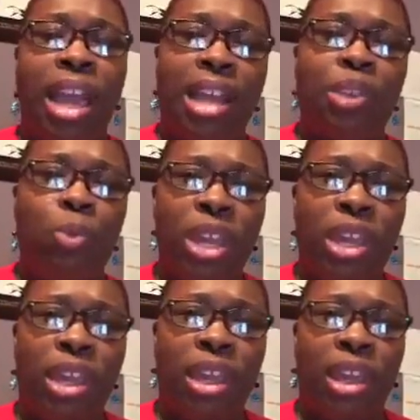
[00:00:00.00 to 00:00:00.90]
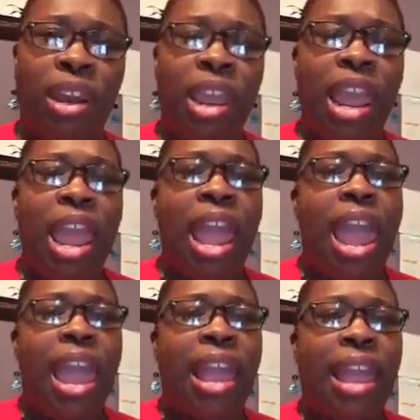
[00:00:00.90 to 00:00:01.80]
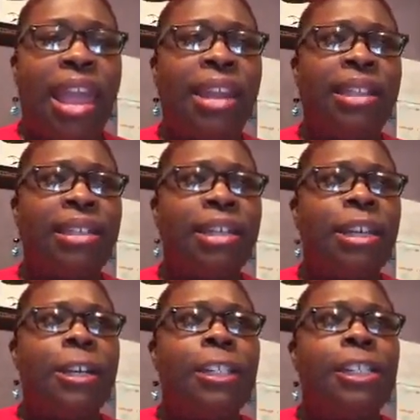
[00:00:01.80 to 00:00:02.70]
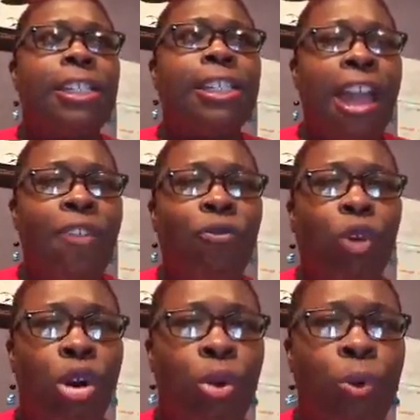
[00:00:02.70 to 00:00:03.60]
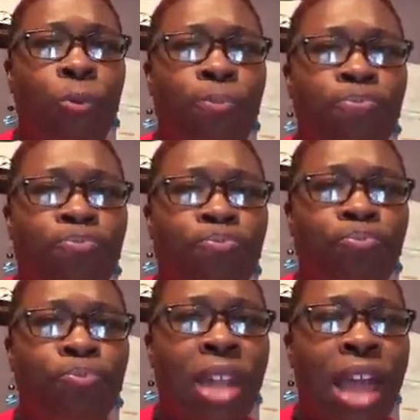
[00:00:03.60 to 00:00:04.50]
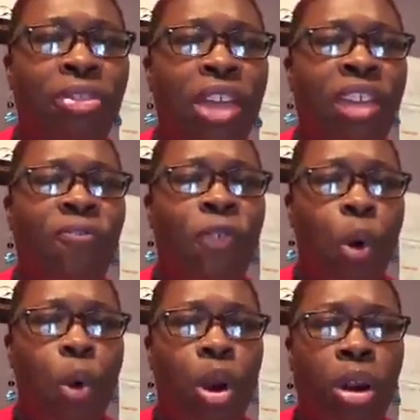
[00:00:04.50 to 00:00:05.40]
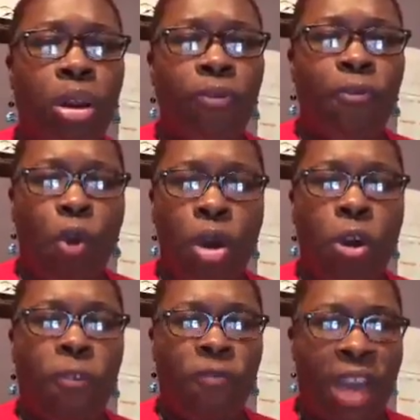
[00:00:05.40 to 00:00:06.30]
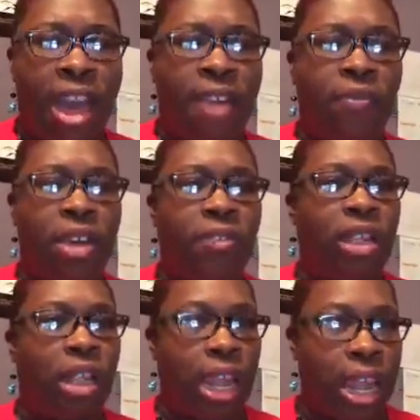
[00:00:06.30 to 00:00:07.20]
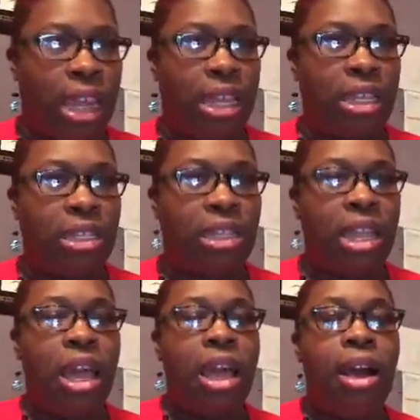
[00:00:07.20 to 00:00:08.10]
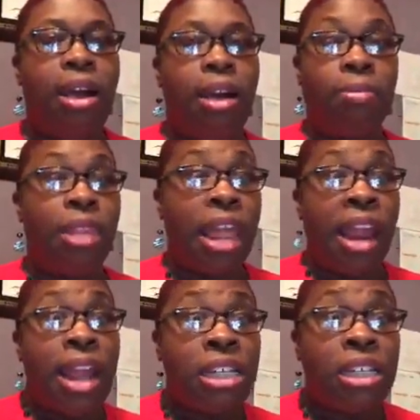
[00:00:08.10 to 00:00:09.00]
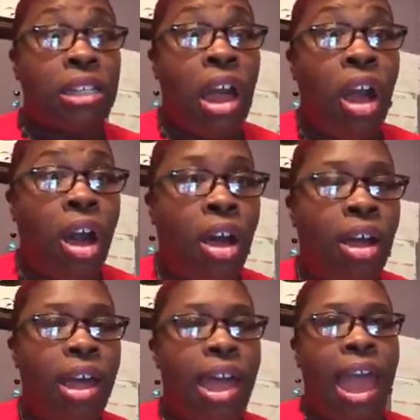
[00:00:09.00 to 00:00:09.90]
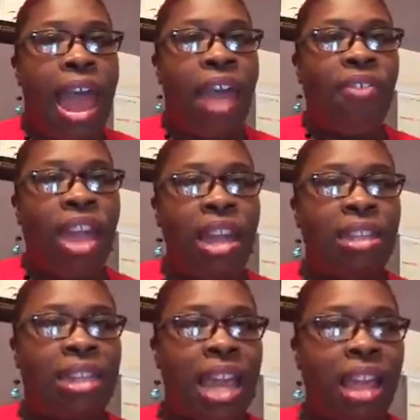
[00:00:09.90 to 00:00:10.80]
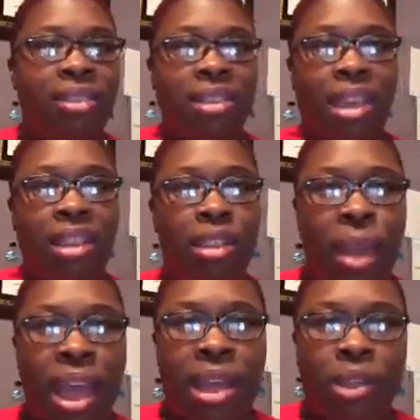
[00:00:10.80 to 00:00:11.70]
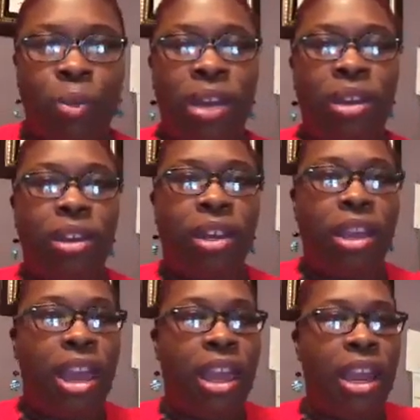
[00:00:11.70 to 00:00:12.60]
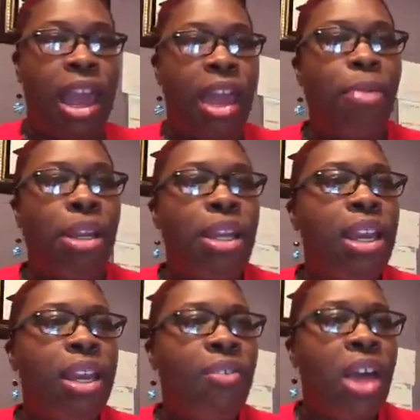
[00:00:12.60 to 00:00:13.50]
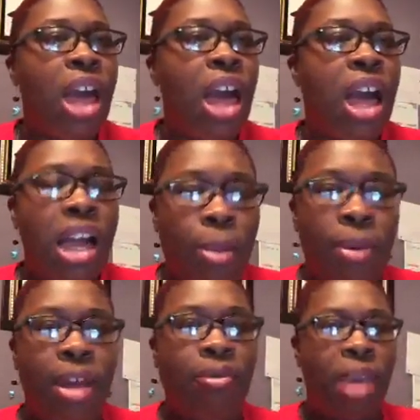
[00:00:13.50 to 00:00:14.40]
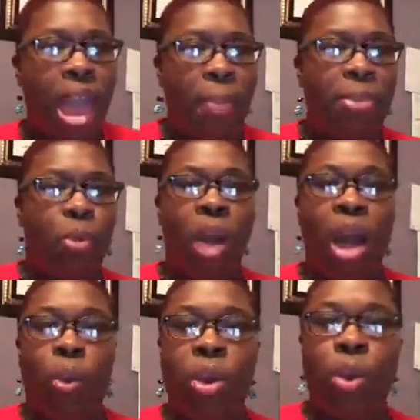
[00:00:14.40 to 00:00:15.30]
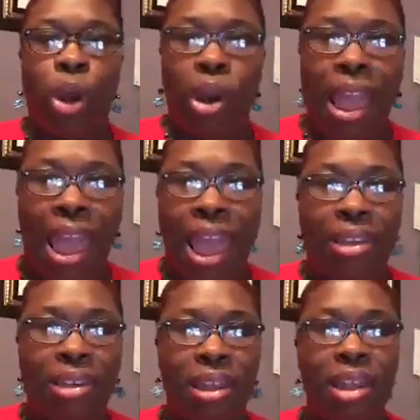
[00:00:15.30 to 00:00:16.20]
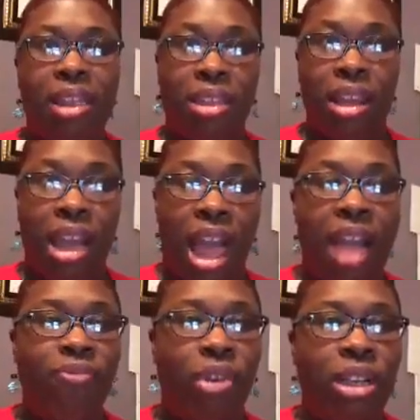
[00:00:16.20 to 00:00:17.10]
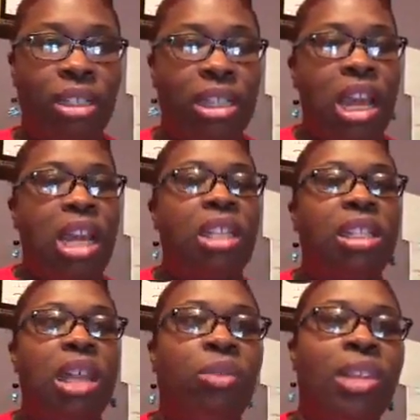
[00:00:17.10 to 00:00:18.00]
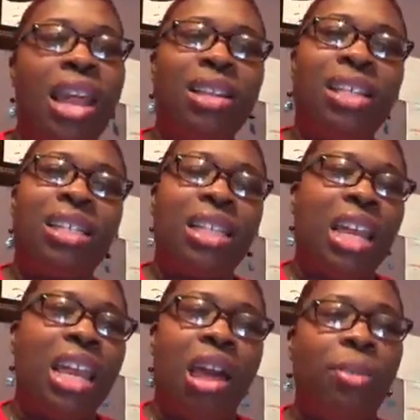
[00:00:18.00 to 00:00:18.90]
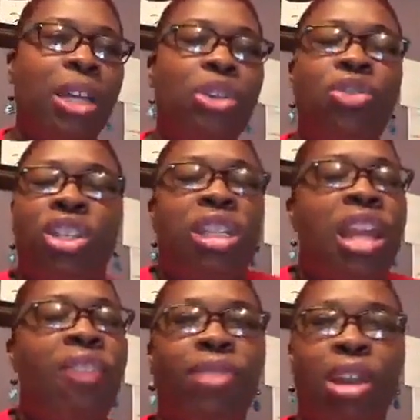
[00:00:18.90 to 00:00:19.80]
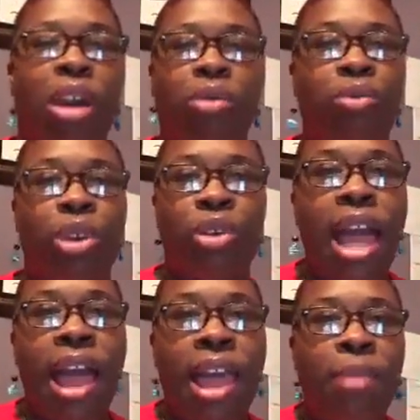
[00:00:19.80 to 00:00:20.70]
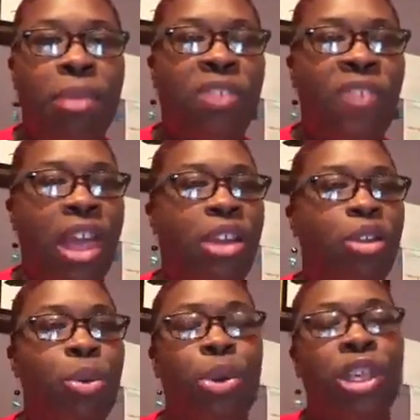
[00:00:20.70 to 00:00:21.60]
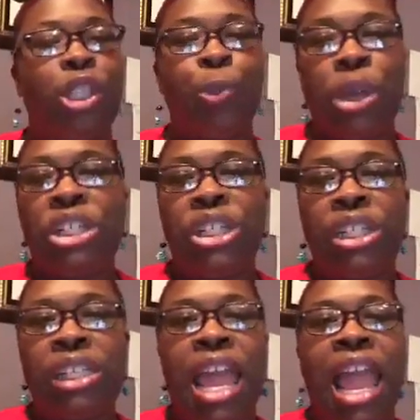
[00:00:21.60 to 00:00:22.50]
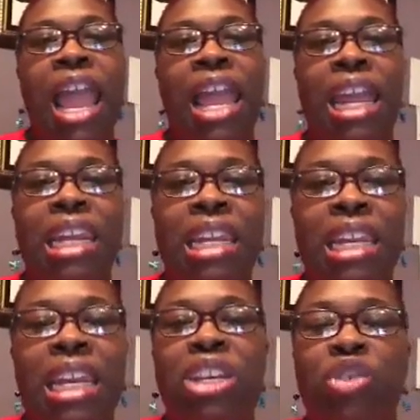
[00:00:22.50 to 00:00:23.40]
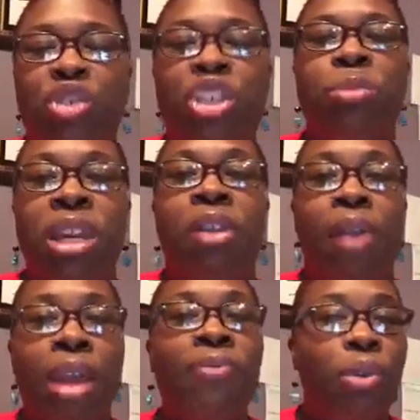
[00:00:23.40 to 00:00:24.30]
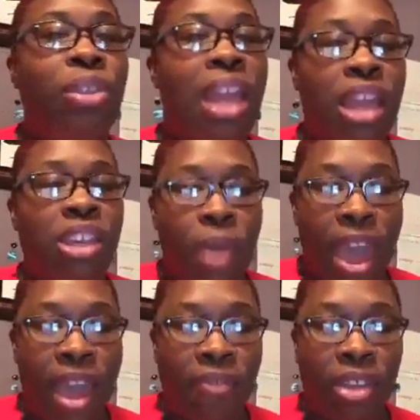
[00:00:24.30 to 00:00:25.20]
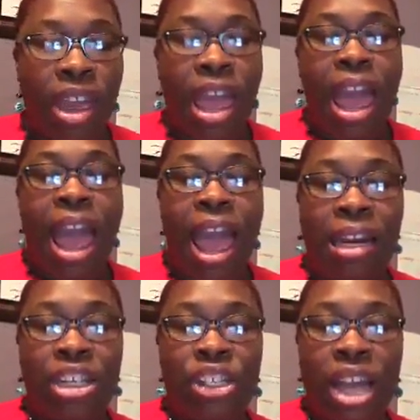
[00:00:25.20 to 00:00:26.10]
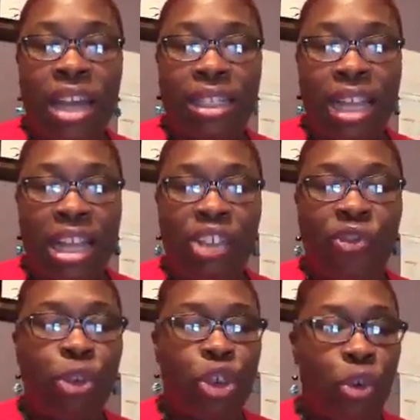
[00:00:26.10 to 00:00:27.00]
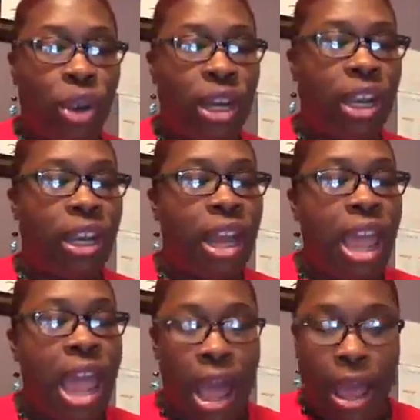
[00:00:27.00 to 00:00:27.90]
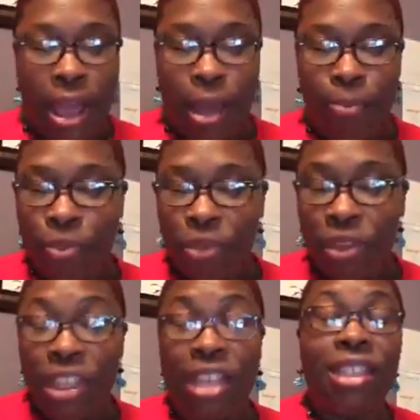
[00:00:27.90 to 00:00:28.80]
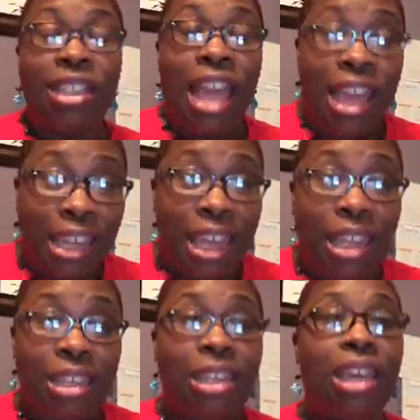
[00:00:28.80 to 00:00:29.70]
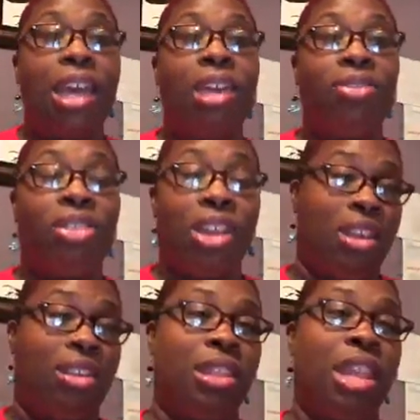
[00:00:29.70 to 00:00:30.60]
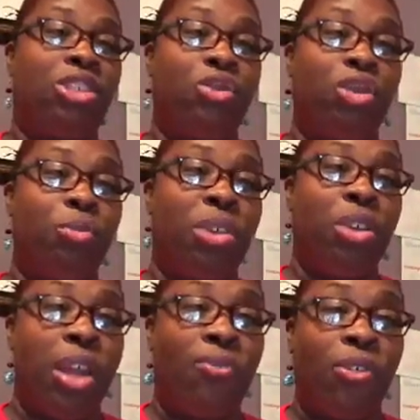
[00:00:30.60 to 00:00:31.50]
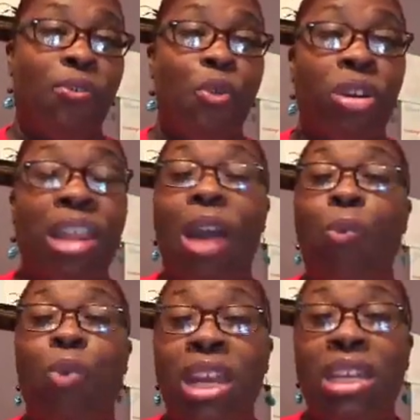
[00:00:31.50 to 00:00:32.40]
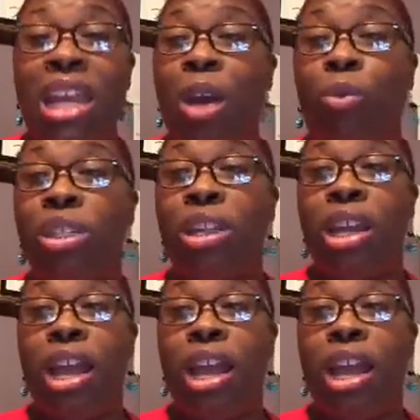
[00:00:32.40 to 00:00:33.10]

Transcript: last weekend, and several, I think four or five of the ladies that I just saw have had deaths in the past week. And I believe a couple of them happened while we were at the conference. So that just, I mean, you just never know. Your time is valuable, it's precious, and it you should be grateful that you have it. Hi, LaShonda, thanks for joining. The second thing that you should be grateful for that we don't,